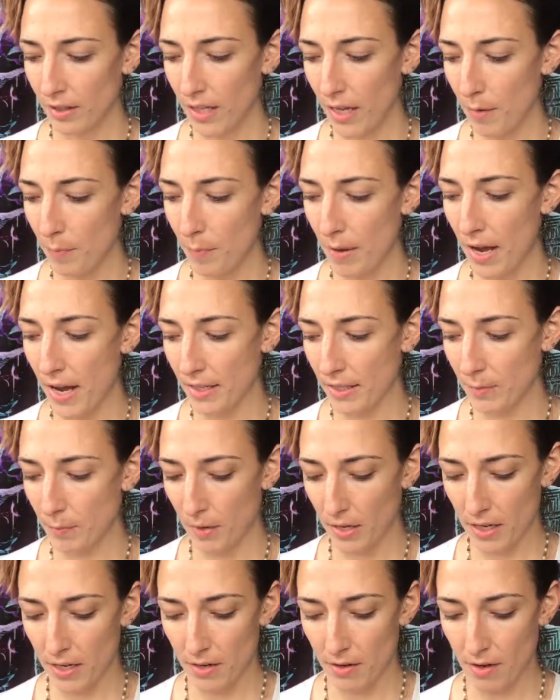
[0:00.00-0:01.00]
get past
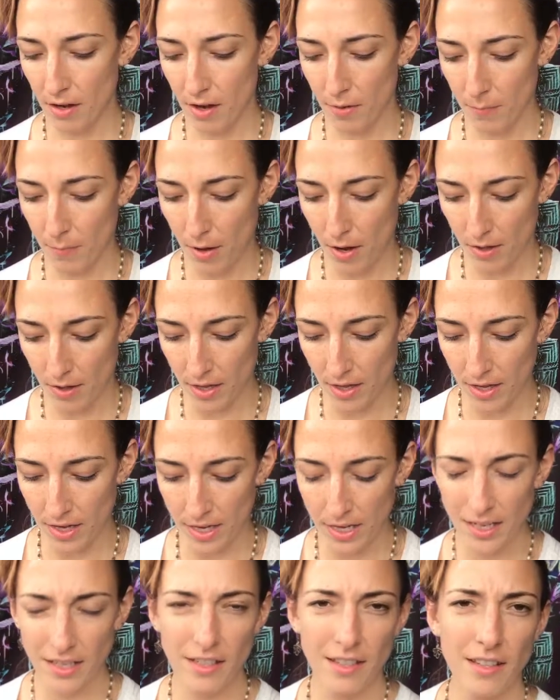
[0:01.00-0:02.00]
Mayiya Mala,
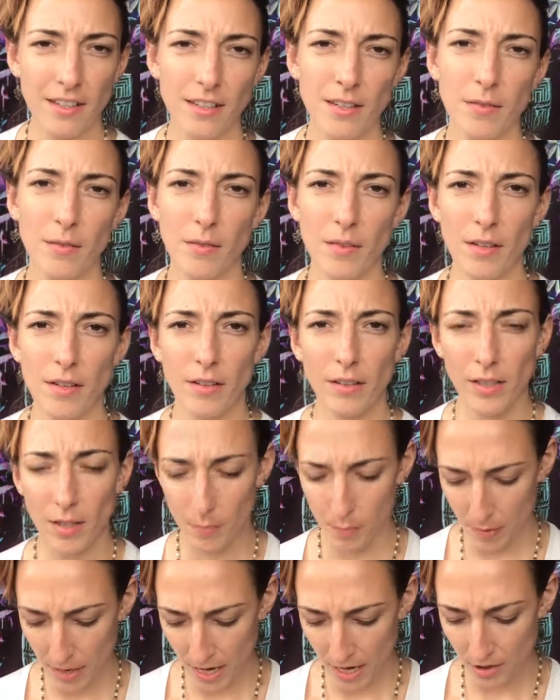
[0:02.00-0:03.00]
and
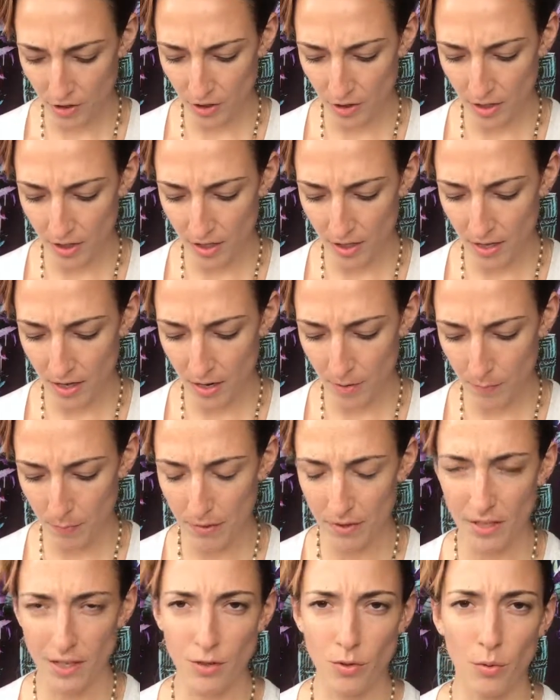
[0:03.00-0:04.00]
compassion and
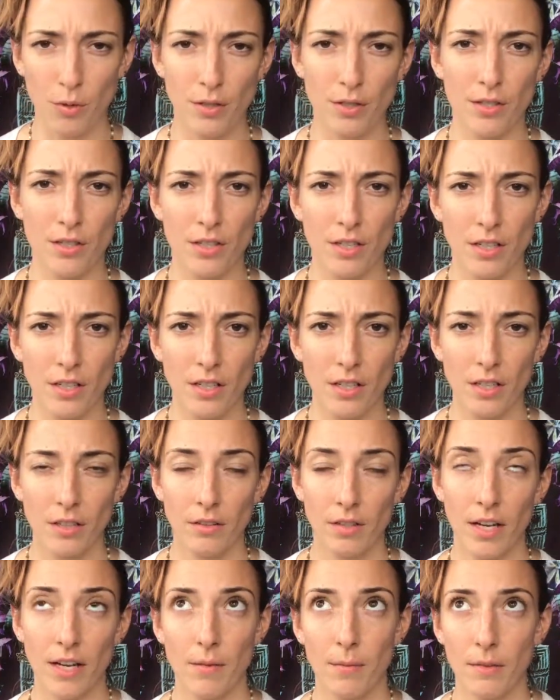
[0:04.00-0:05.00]
empathy towards,
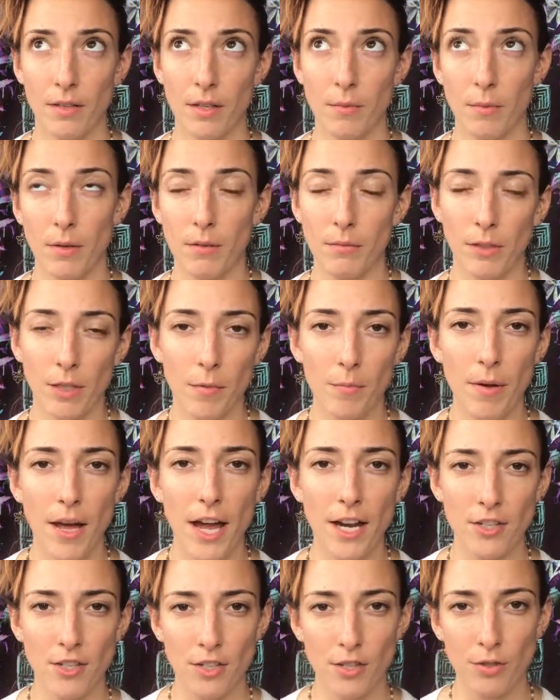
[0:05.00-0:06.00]
not empathy, but
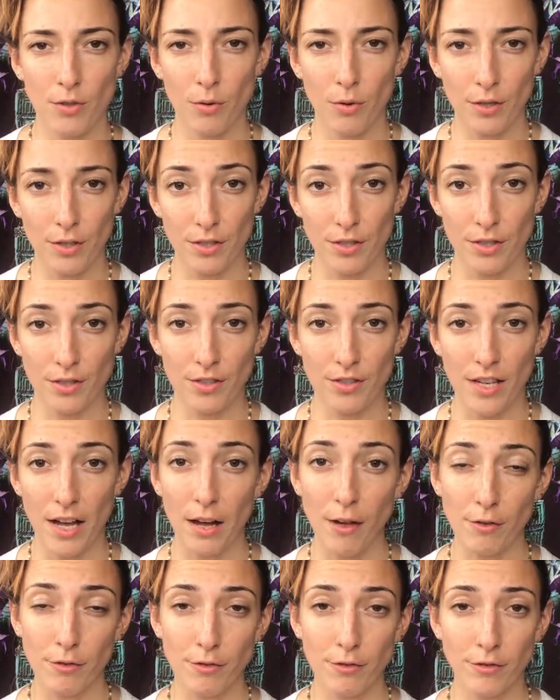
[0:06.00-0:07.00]
compassion towards
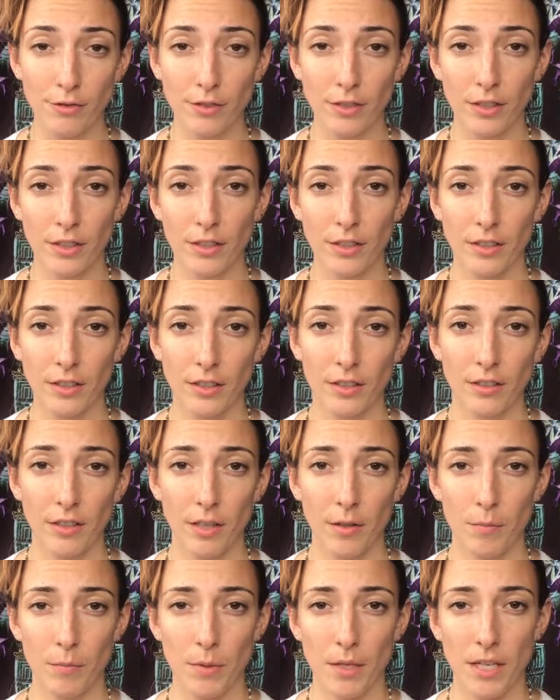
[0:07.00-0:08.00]
yourself.
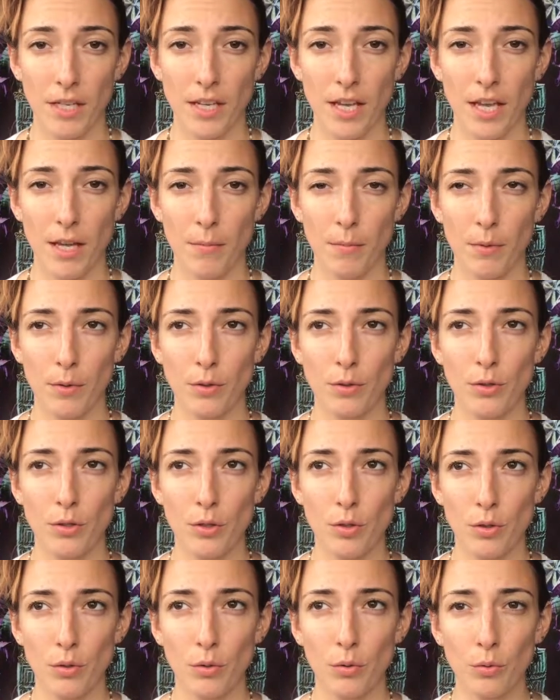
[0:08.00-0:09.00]
Right? Being able
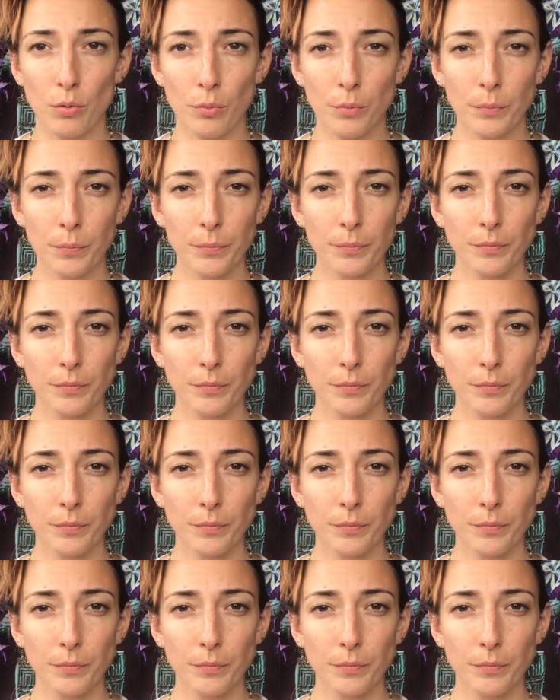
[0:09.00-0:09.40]
to